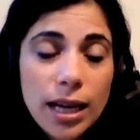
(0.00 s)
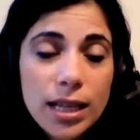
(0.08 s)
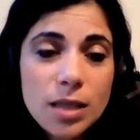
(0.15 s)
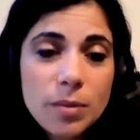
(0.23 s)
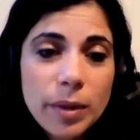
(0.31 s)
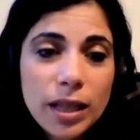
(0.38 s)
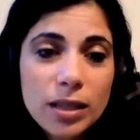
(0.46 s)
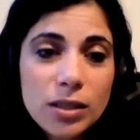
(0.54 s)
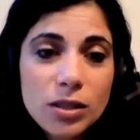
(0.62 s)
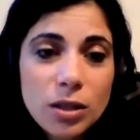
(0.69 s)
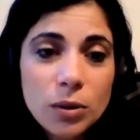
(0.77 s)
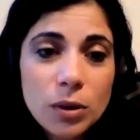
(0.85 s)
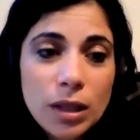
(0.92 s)
aspect.
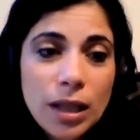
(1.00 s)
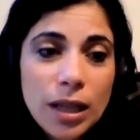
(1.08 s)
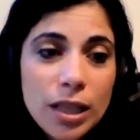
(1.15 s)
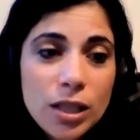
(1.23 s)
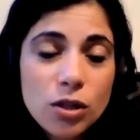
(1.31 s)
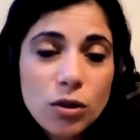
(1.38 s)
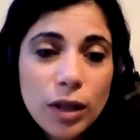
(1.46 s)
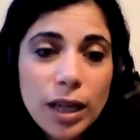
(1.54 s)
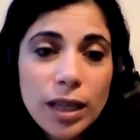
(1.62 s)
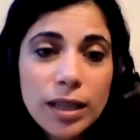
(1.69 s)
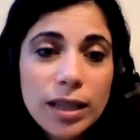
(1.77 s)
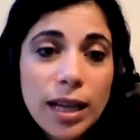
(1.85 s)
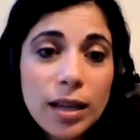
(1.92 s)
So it's
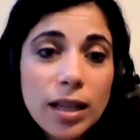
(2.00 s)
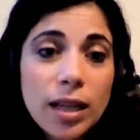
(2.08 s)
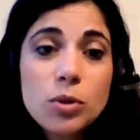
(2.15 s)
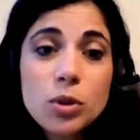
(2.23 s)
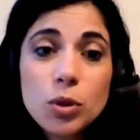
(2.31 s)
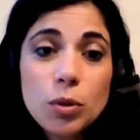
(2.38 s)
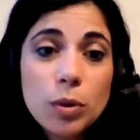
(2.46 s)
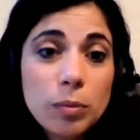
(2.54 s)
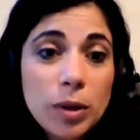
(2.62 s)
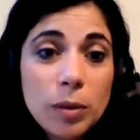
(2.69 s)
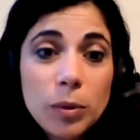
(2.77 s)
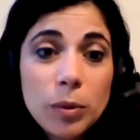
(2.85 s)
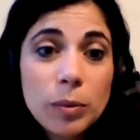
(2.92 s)
great that I'm sure when
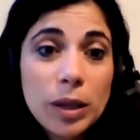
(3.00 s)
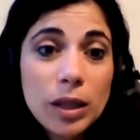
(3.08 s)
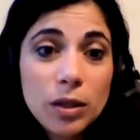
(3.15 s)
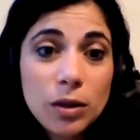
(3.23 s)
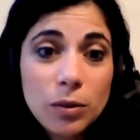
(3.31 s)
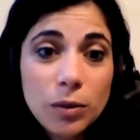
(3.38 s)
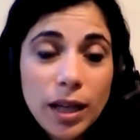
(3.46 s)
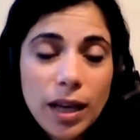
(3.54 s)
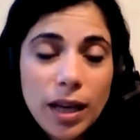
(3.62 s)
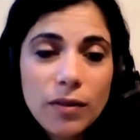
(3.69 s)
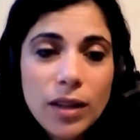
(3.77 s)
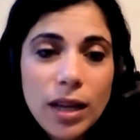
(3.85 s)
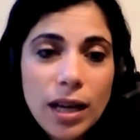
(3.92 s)
people meet you and
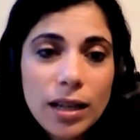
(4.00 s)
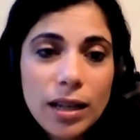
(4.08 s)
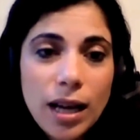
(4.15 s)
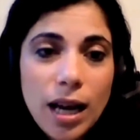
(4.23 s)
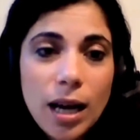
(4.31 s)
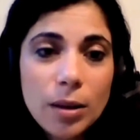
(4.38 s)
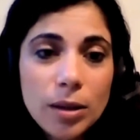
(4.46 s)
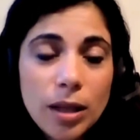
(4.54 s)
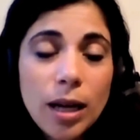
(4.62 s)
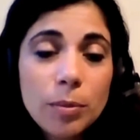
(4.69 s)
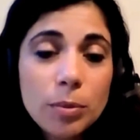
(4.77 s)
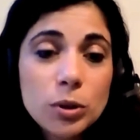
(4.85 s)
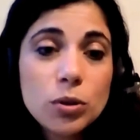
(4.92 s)
have that
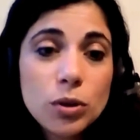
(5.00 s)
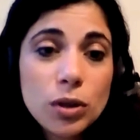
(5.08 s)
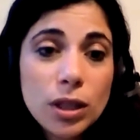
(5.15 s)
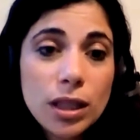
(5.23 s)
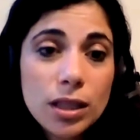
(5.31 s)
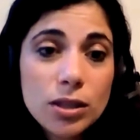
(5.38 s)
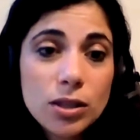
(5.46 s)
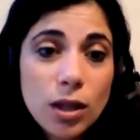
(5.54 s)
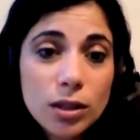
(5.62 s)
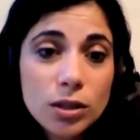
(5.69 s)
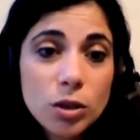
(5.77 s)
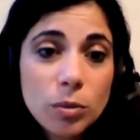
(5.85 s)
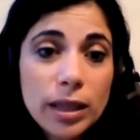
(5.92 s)
opportunity to
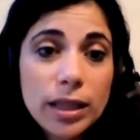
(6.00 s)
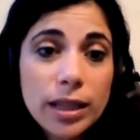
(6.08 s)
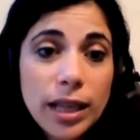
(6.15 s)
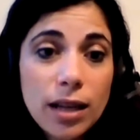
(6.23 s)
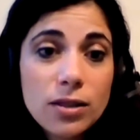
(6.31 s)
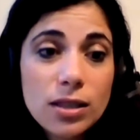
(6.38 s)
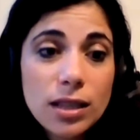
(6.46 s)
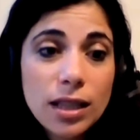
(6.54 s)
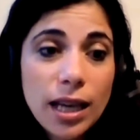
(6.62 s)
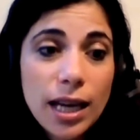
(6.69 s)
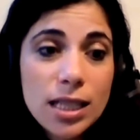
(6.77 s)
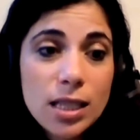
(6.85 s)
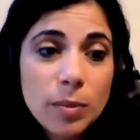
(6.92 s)
talk to you about the counseling
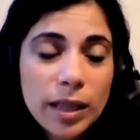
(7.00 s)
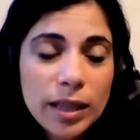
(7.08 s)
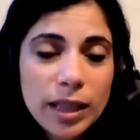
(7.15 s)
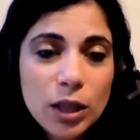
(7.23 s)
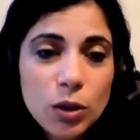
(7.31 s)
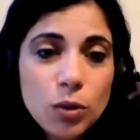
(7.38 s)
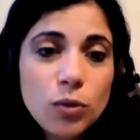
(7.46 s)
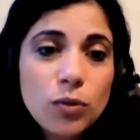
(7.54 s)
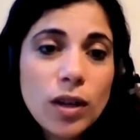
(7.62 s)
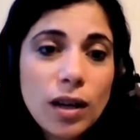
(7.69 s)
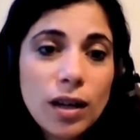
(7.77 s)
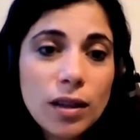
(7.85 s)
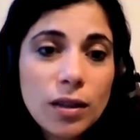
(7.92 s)
aspect, that you've
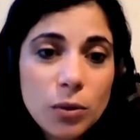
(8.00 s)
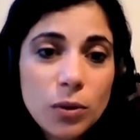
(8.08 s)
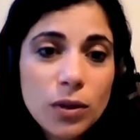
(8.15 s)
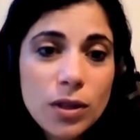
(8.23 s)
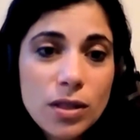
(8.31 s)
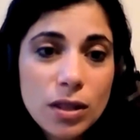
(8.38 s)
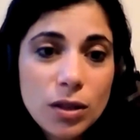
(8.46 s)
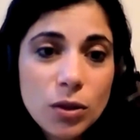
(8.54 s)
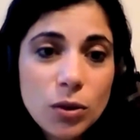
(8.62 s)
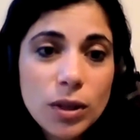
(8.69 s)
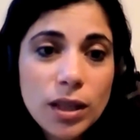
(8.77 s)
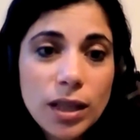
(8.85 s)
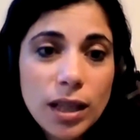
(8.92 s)
gone through this and
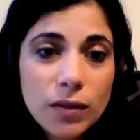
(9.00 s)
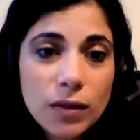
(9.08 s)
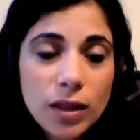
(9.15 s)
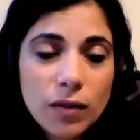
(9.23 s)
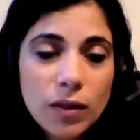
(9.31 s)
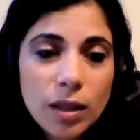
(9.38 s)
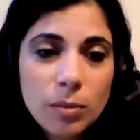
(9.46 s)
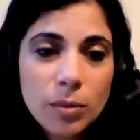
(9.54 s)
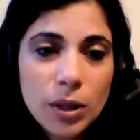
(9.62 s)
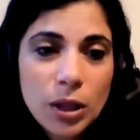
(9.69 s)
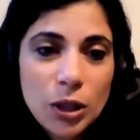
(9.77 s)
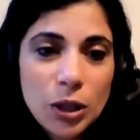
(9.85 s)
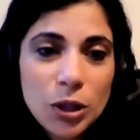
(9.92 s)
you can kind of give them
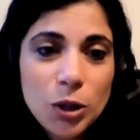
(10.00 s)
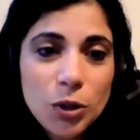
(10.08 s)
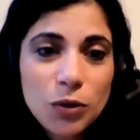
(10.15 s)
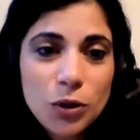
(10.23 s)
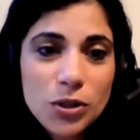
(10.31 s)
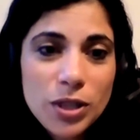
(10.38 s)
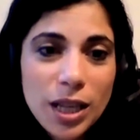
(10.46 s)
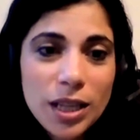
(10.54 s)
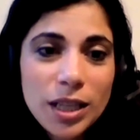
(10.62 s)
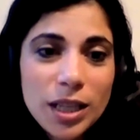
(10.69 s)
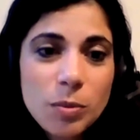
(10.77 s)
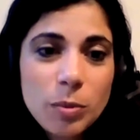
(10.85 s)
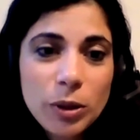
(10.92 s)
your
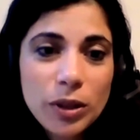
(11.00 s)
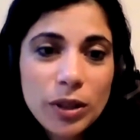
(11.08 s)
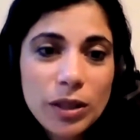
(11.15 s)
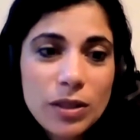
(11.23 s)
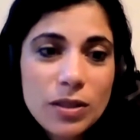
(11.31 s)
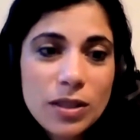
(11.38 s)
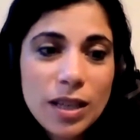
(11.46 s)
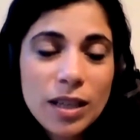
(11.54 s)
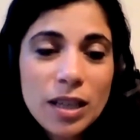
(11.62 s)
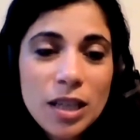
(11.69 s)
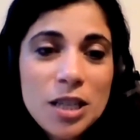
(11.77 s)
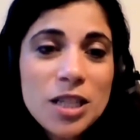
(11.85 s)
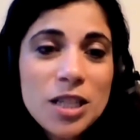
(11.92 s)
firsthand experience and
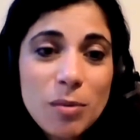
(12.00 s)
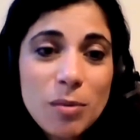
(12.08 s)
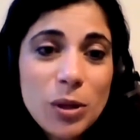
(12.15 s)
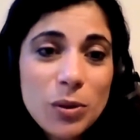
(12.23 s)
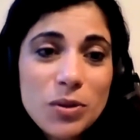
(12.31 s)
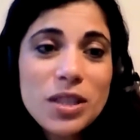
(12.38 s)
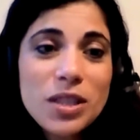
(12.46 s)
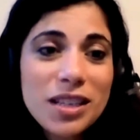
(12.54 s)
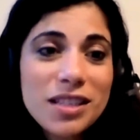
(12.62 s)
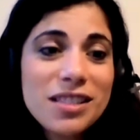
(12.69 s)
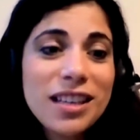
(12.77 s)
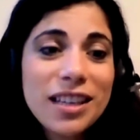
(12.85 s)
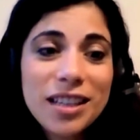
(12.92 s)
some of those
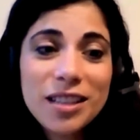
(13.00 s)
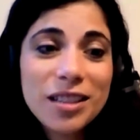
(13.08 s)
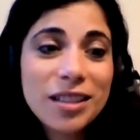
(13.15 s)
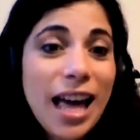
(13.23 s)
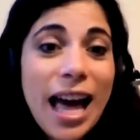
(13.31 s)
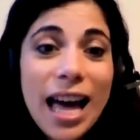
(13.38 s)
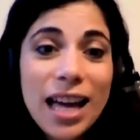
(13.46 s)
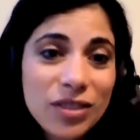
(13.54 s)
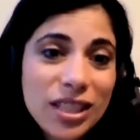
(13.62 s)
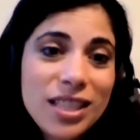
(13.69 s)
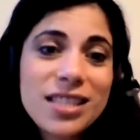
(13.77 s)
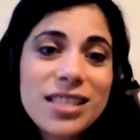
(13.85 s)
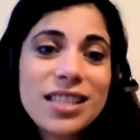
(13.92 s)
things like
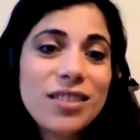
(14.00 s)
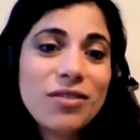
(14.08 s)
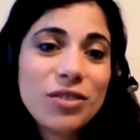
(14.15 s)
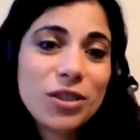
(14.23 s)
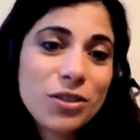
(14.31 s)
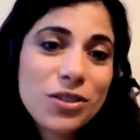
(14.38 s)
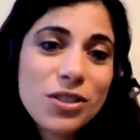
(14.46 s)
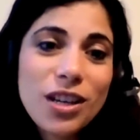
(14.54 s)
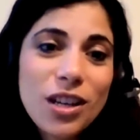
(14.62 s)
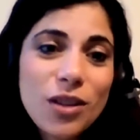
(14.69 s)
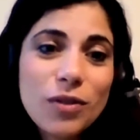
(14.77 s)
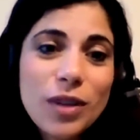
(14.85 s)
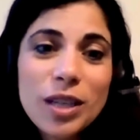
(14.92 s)
advocacy for
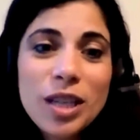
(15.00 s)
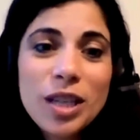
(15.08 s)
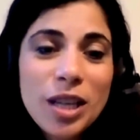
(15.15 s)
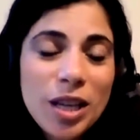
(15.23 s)
yourself and